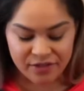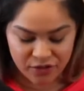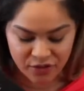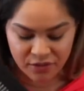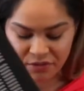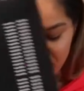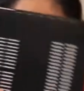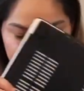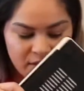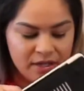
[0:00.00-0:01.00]
So
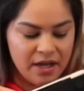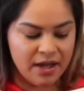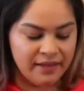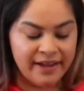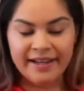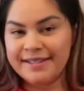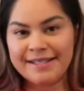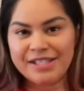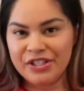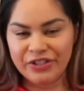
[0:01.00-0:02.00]
like I said,
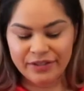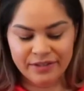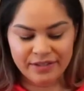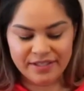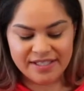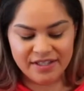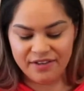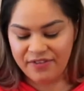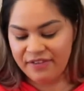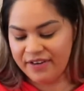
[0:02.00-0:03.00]
still a
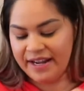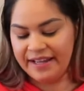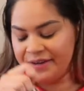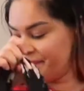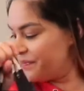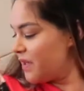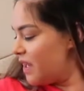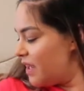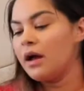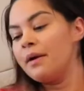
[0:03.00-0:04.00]
favorite item.
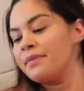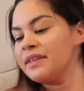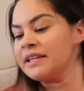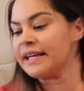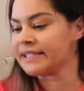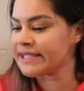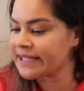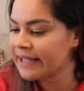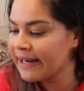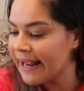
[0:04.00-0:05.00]
The next thing
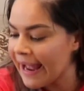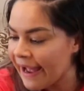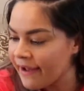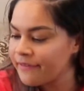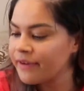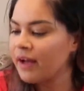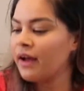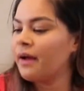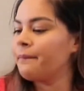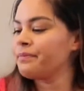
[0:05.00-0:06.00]
that I have
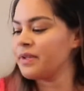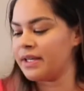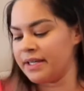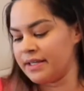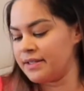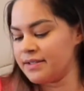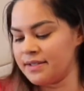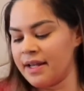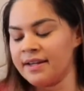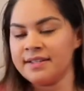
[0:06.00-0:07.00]
is
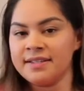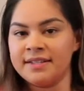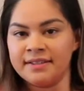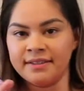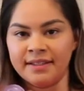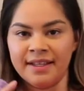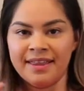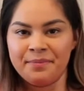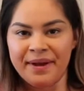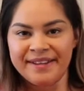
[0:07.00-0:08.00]
not necessarily
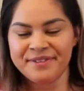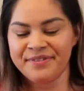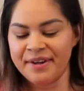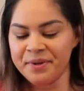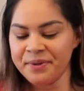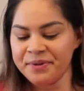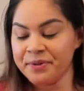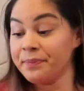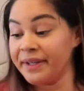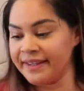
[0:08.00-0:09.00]
the pacifier holder,
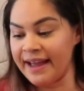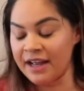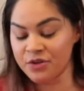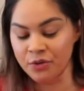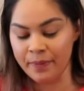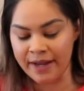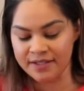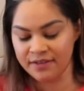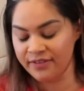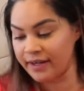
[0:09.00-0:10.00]
but the actual
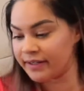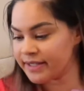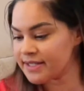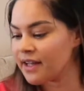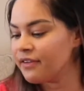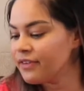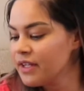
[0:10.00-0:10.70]
pacifier itself.